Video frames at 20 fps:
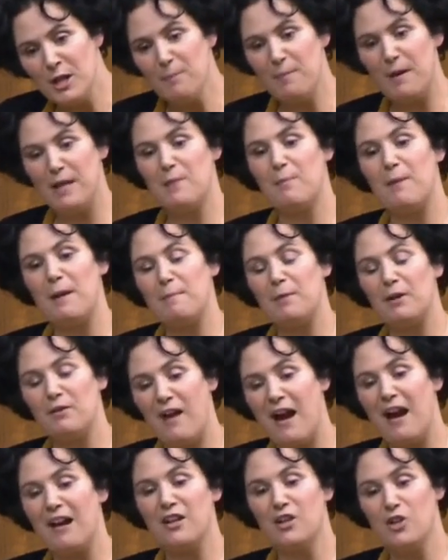by the people of
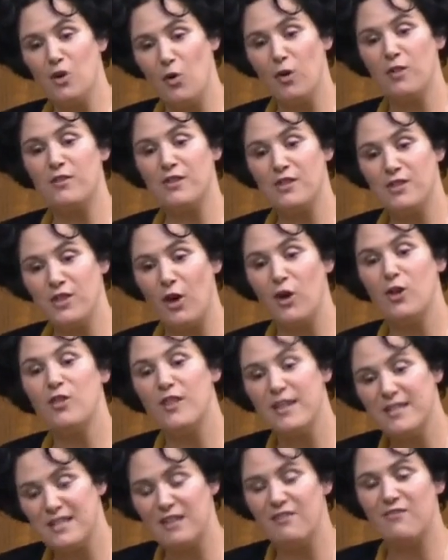Ireland North and
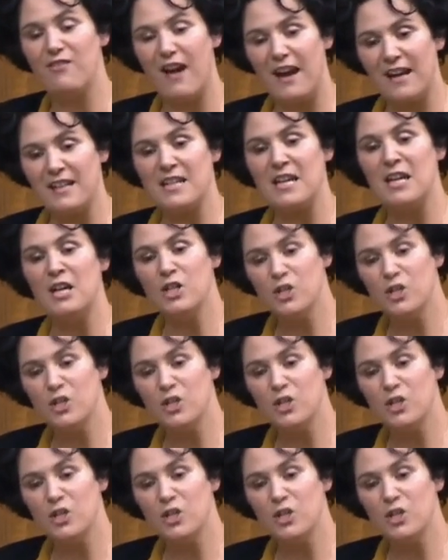South is in fact